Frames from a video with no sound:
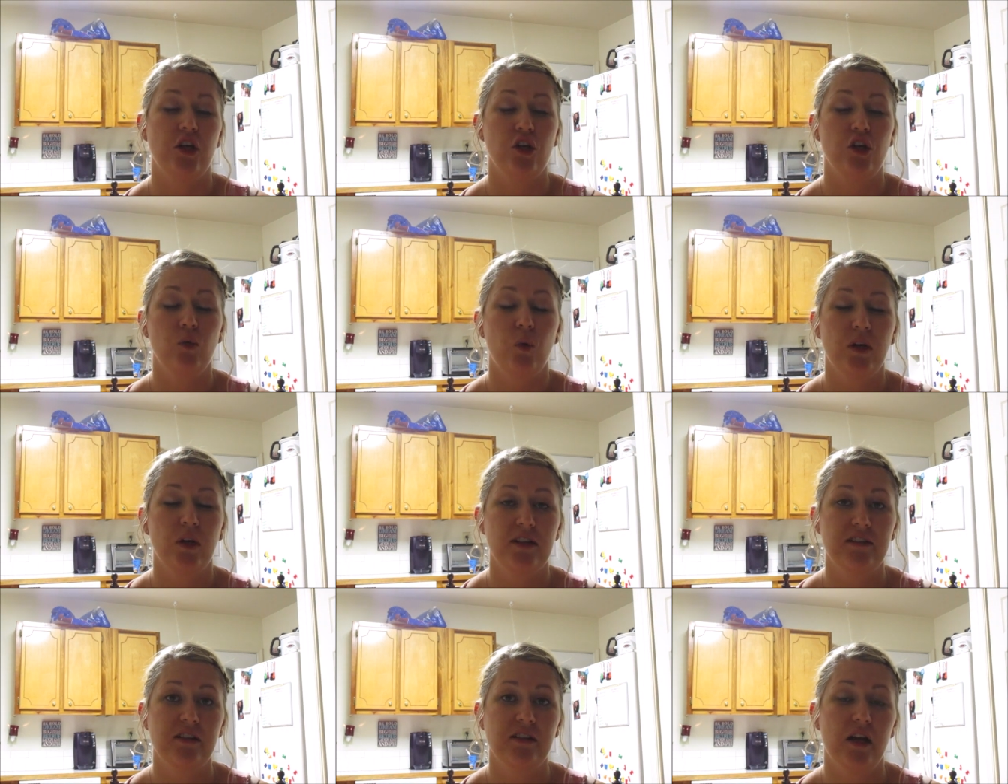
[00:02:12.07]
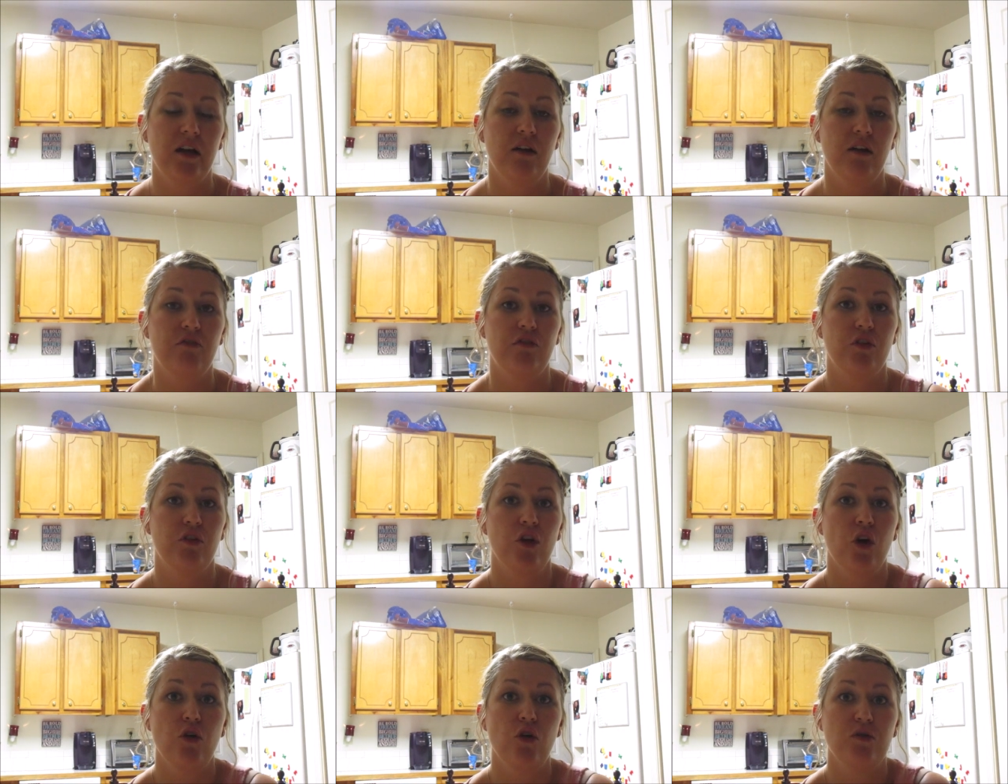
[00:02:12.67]
And you want to sign up
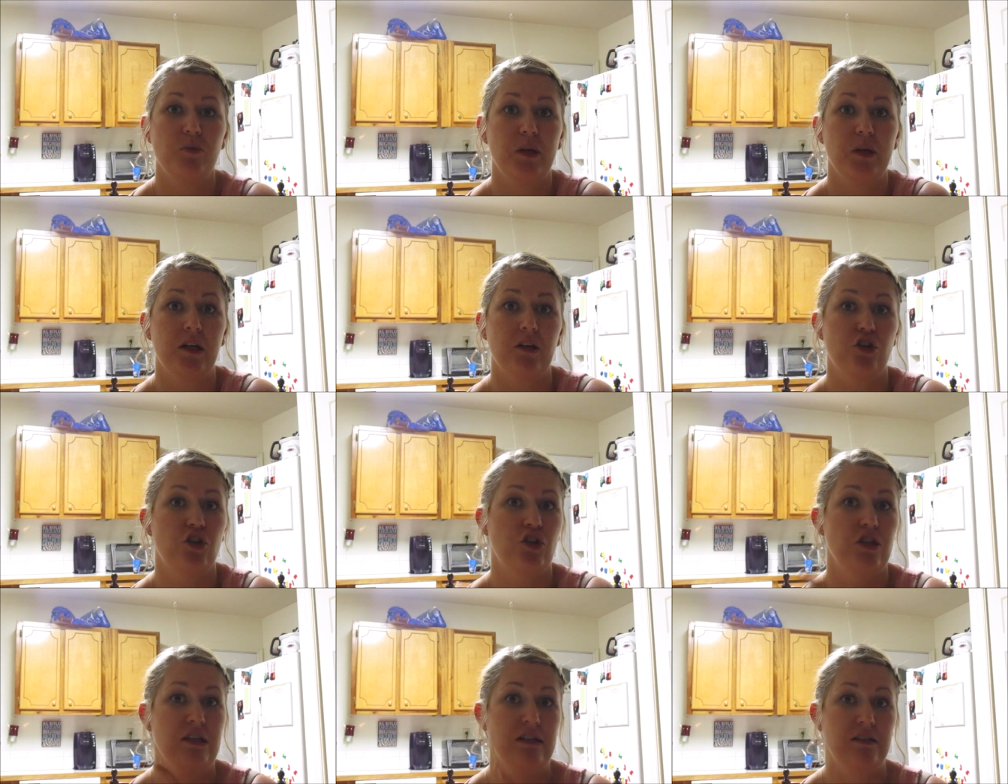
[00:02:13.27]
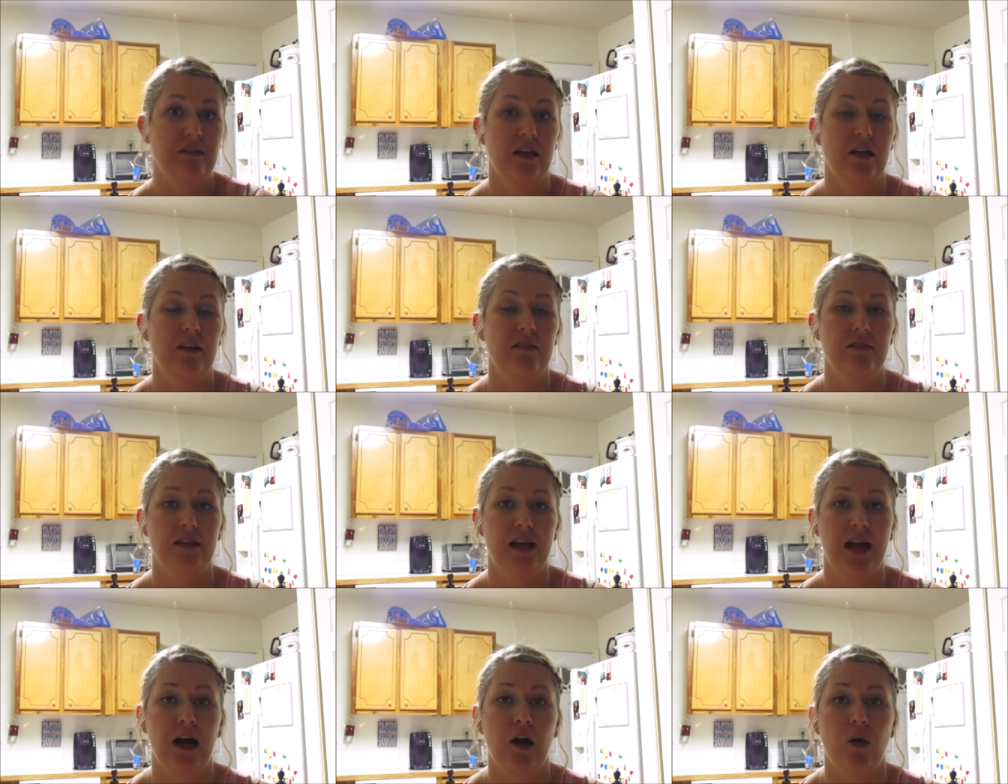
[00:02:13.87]
for those because she
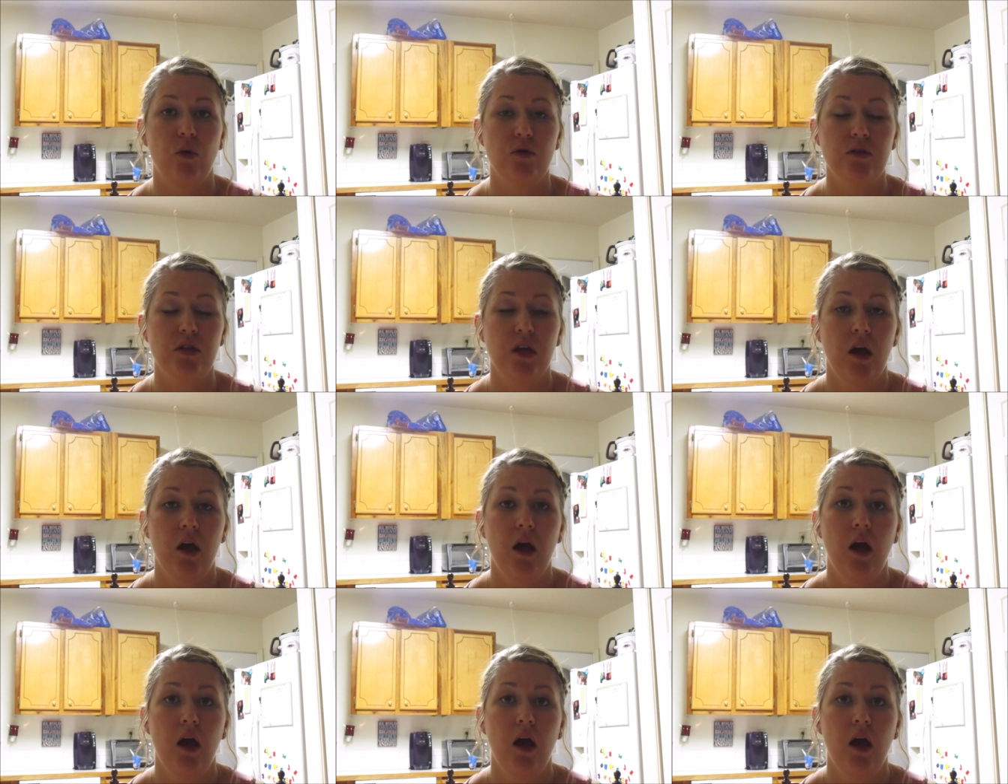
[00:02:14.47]
sends out